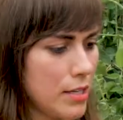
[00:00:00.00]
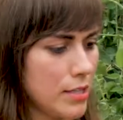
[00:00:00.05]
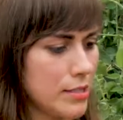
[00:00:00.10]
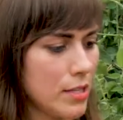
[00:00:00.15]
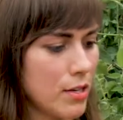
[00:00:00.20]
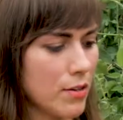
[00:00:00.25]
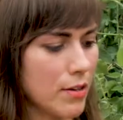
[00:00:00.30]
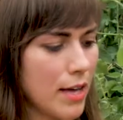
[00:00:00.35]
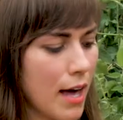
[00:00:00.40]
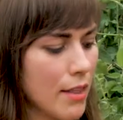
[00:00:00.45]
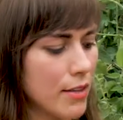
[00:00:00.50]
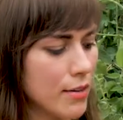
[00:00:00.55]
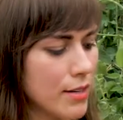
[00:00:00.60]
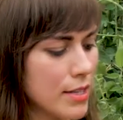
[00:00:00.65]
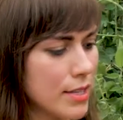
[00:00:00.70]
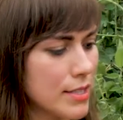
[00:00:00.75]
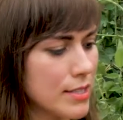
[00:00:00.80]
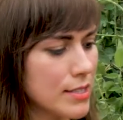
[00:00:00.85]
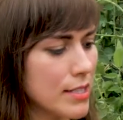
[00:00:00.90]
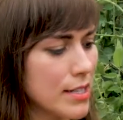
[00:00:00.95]
So
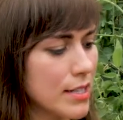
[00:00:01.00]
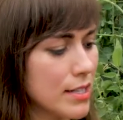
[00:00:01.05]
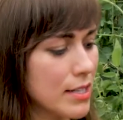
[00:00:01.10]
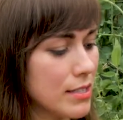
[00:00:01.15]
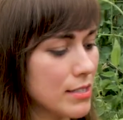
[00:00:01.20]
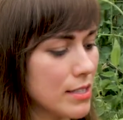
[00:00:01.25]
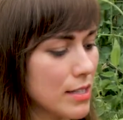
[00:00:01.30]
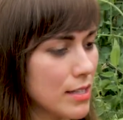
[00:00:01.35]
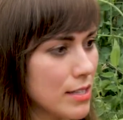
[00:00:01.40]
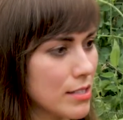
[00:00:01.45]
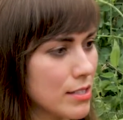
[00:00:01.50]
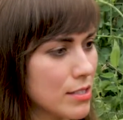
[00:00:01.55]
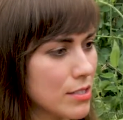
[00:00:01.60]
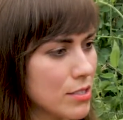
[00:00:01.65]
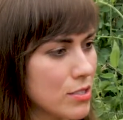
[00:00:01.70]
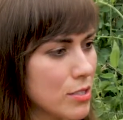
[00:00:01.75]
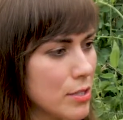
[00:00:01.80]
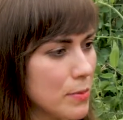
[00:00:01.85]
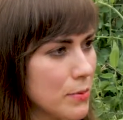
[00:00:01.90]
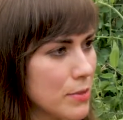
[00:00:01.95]
gathering the seeds is
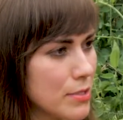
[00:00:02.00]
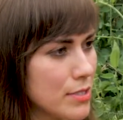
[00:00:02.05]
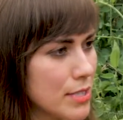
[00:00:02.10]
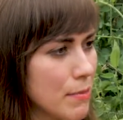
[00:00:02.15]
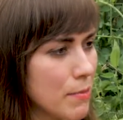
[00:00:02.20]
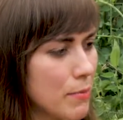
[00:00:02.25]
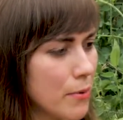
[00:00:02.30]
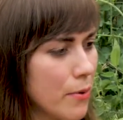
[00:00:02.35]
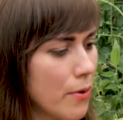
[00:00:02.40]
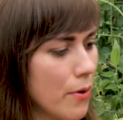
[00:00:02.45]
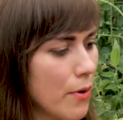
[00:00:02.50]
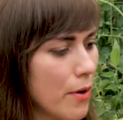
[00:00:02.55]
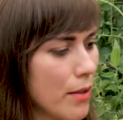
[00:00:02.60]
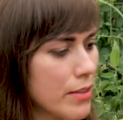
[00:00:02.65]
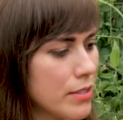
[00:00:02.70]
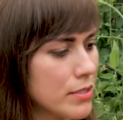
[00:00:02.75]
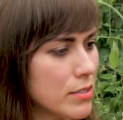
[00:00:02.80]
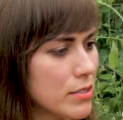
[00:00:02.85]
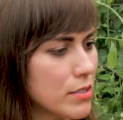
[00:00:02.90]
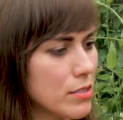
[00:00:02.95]
super simple.
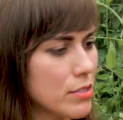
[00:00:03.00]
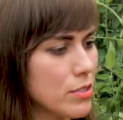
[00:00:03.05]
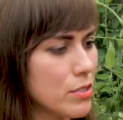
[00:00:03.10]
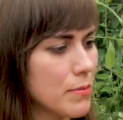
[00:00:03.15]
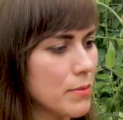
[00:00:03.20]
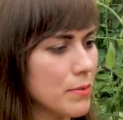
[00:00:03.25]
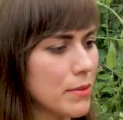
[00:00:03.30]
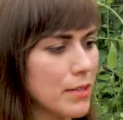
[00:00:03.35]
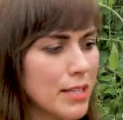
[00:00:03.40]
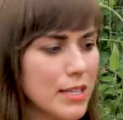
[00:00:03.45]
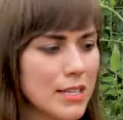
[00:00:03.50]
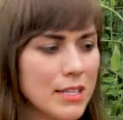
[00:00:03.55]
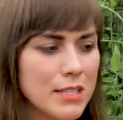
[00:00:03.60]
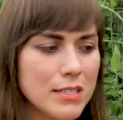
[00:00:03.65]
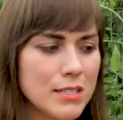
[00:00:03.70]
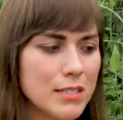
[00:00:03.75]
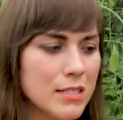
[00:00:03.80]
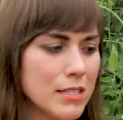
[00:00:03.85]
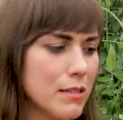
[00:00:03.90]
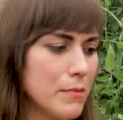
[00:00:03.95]
This is a super
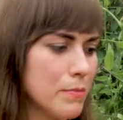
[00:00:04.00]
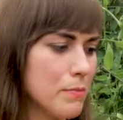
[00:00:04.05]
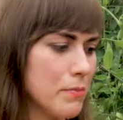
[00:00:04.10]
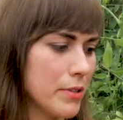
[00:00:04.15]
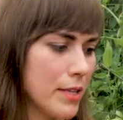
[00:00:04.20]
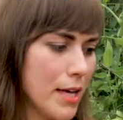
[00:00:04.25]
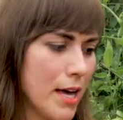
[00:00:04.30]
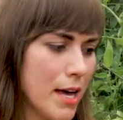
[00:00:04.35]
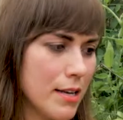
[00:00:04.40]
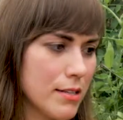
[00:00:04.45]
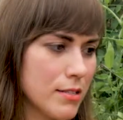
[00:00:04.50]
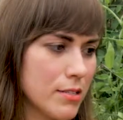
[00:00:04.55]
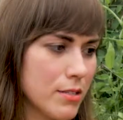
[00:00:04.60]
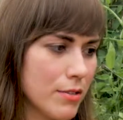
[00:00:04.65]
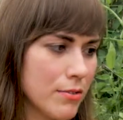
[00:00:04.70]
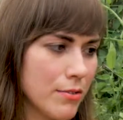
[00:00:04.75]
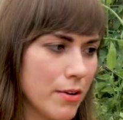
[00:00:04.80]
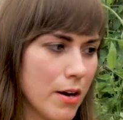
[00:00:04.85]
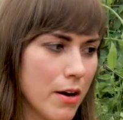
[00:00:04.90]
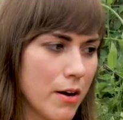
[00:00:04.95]
easy plant to
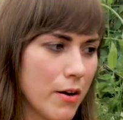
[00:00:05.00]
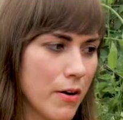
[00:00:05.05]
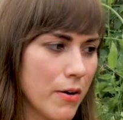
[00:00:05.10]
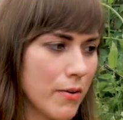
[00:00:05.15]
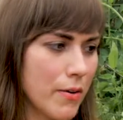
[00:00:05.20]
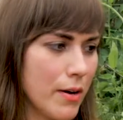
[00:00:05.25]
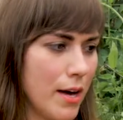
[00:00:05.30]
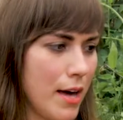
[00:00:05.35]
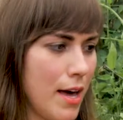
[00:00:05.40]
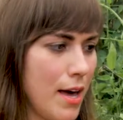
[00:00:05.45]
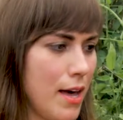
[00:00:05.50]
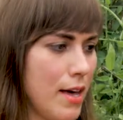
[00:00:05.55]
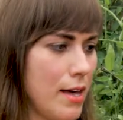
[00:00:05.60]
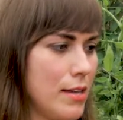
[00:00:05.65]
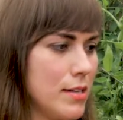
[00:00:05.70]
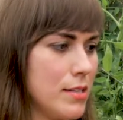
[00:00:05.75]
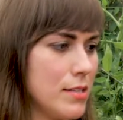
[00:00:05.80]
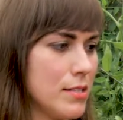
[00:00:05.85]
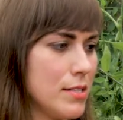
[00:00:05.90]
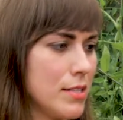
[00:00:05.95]
grow,
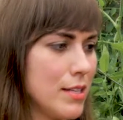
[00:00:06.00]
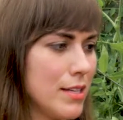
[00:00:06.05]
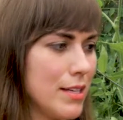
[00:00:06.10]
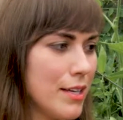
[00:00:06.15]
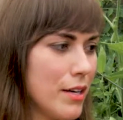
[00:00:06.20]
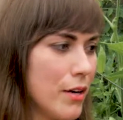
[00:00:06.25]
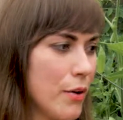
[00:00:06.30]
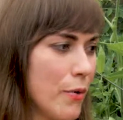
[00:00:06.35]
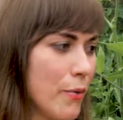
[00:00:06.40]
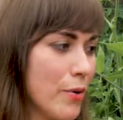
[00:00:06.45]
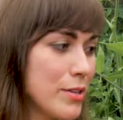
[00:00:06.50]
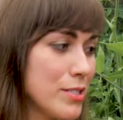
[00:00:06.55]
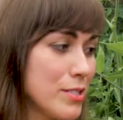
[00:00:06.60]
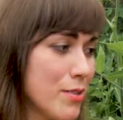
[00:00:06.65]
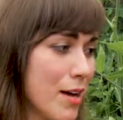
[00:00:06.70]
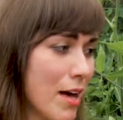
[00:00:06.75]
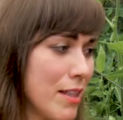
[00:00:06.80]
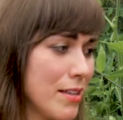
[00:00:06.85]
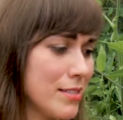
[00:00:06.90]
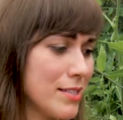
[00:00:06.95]
and once
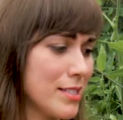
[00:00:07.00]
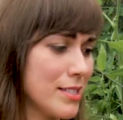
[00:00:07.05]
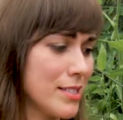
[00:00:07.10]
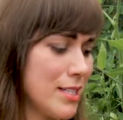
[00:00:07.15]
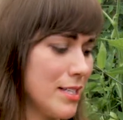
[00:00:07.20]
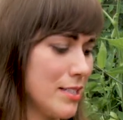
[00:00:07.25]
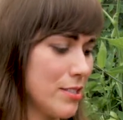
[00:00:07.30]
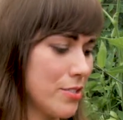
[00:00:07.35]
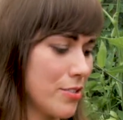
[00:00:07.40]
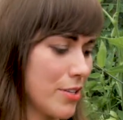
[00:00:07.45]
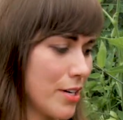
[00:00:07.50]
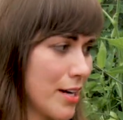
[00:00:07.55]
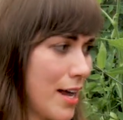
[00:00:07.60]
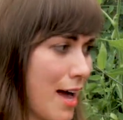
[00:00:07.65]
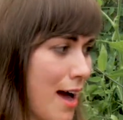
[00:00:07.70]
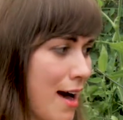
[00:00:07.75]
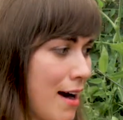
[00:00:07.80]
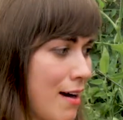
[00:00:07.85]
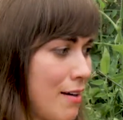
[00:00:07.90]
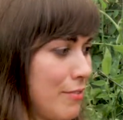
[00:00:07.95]
you gather the seeds, you're gonna
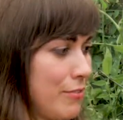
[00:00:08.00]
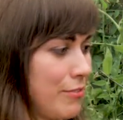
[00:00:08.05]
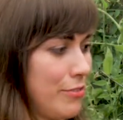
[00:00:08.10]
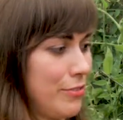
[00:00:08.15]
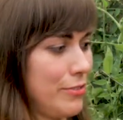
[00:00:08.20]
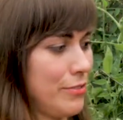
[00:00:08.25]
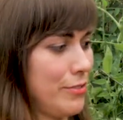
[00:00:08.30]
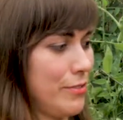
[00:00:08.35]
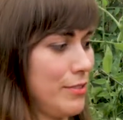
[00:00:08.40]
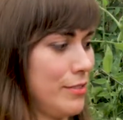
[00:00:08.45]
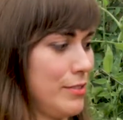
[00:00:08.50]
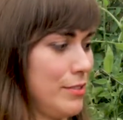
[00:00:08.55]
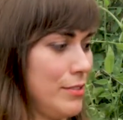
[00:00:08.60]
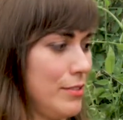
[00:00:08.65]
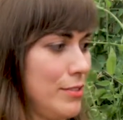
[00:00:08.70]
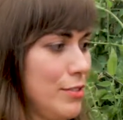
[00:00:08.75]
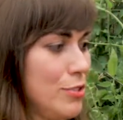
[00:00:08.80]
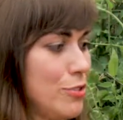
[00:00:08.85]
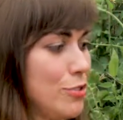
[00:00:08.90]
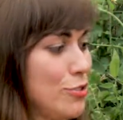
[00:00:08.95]
have
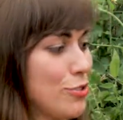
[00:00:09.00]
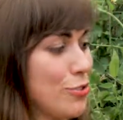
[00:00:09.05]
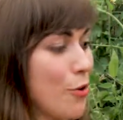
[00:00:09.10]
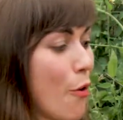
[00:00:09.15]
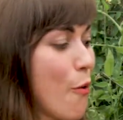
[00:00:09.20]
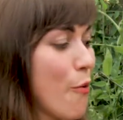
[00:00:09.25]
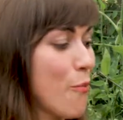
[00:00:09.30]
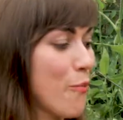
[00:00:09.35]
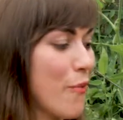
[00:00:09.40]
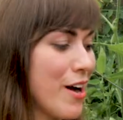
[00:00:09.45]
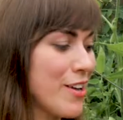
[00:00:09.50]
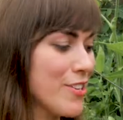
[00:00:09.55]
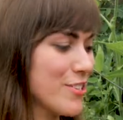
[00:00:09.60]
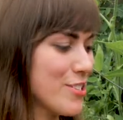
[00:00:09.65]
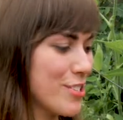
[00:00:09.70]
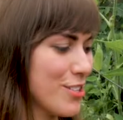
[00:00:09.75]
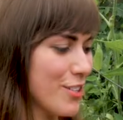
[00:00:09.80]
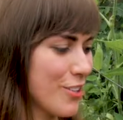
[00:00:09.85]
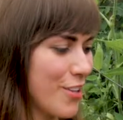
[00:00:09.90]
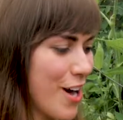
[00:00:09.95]
so
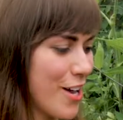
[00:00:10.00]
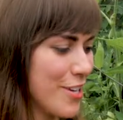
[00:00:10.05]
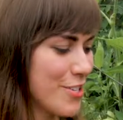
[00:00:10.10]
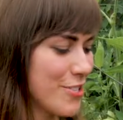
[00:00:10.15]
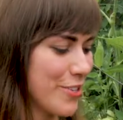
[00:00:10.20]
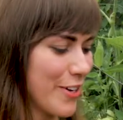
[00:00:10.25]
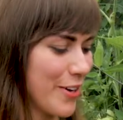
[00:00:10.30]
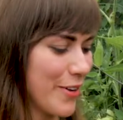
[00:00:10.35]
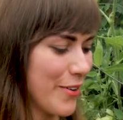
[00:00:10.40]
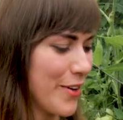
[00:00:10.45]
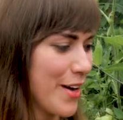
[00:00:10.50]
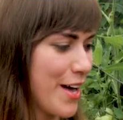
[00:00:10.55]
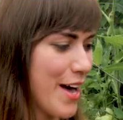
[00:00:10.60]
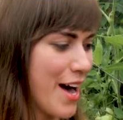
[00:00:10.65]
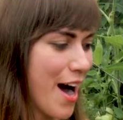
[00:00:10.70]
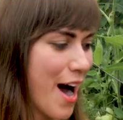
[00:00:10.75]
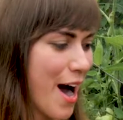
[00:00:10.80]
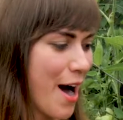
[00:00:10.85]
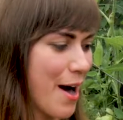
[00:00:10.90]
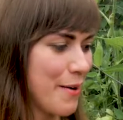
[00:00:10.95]
much cilantro.
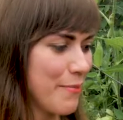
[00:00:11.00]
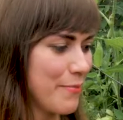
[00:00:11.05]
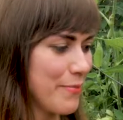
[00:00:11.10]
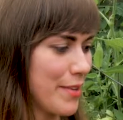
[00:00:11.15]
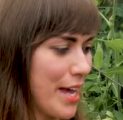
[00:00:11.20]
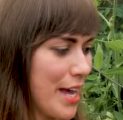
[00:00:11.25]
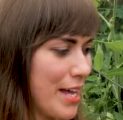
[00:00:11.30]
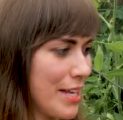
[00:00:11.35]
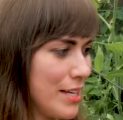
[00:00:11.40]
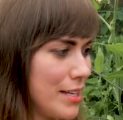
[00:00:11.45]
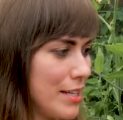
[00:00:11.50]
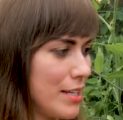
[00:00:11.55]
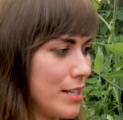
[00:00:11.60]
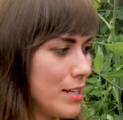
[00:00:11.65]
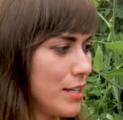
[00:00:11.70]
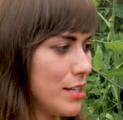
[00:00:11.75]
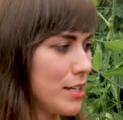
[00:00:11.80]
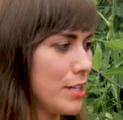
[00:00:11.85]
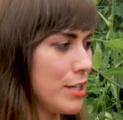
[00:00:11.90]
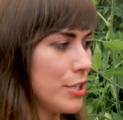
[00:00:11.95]
And
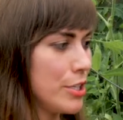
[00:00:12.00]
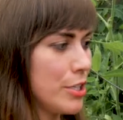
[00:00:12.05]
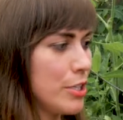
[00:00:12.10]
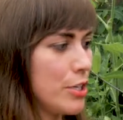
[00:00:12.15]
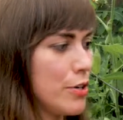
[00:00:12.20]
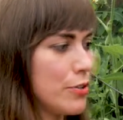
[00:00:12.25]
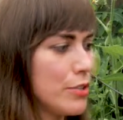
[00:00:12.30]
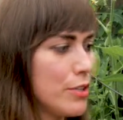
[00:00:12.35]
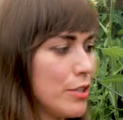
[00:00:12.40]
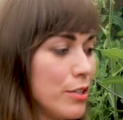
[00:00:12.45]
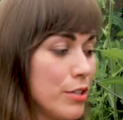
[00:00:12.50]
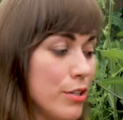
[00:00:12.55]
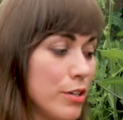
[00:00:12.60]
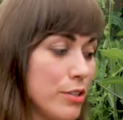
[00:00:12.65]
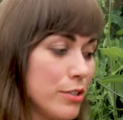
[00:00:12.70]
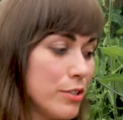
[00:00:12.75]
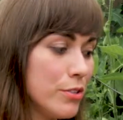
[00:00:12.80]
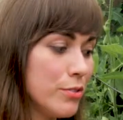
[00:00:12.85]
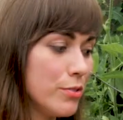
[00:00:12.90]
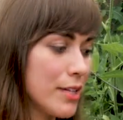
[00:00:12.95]
you know,
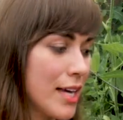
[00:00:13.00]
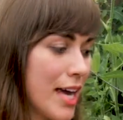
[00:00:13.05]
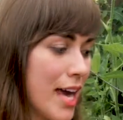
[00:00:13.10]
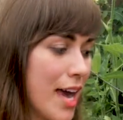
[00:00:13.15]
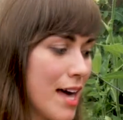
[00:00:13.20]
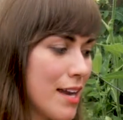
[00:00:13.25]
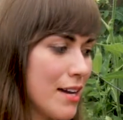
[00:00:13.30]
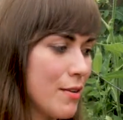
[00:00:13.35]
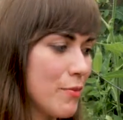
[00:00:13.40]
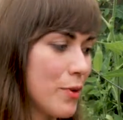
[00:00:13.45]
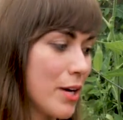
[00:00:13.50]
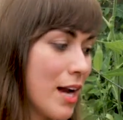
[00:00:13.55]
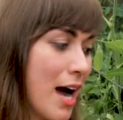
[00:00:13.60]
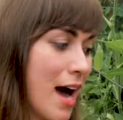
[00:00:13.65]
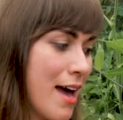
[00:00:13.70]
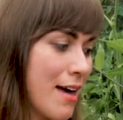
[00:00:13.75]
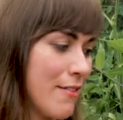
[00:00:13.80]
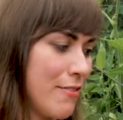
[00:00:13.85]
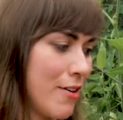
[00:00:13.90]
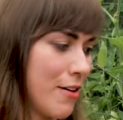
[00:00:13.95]
you can, and what
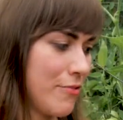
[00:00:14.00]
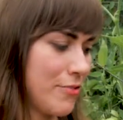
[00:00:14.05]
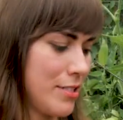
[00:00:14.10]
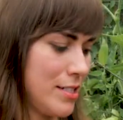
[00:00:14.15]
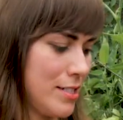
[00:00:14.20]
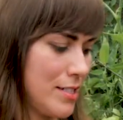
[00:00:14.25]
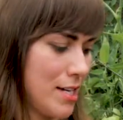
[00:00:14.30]
I have often